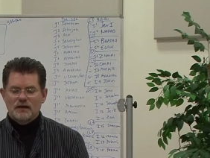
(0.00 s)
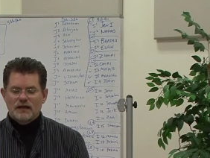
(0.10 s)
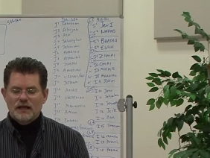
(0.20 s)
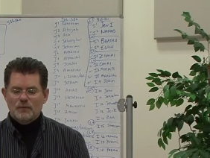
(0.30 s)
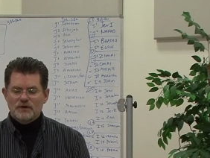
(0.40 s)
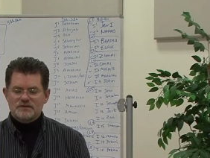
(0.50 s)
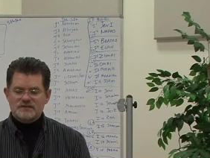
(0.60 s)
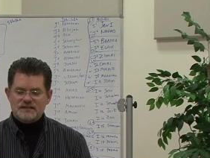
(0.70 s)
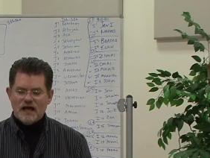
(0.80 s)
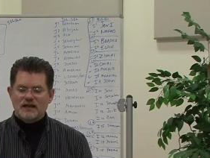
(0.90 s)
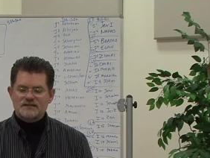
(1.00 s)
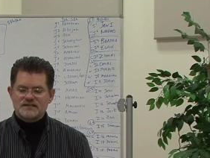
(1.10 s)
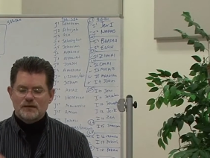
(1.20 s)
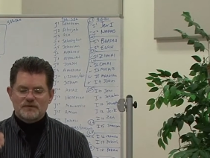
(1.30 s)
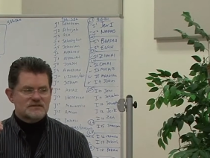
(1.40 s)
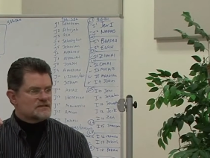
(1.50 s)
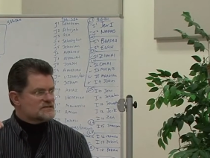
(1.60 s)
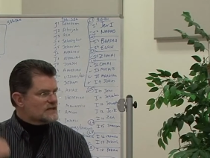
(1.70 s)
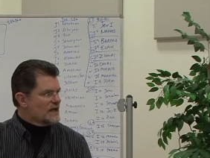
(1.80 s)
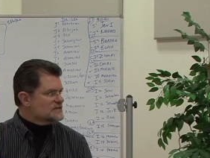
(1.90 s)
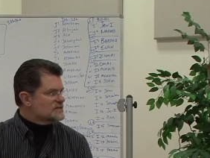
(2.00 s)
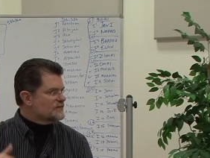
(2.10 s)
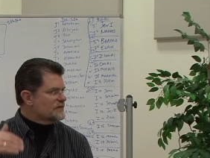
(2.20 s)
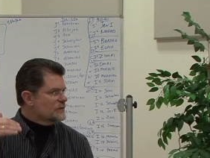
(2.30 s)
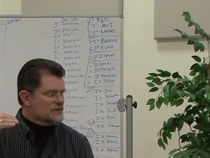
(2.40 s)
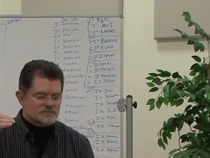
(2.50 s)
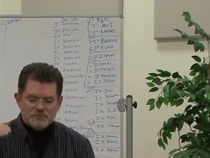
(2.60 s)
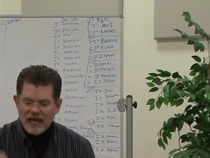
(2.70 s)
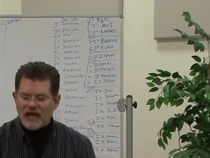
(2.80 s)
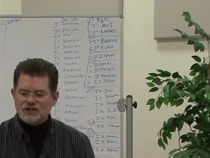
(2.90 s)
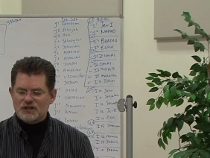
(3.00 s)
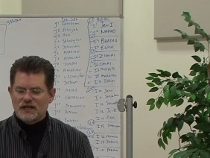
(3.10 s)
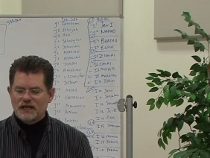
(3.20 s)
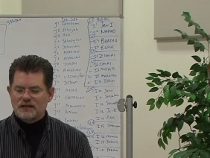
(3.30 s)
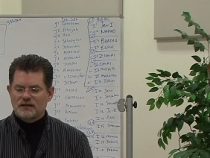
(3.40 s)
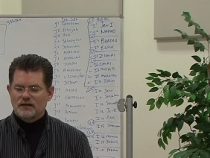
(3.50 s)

He was zealous, he was decisive, he was passionate.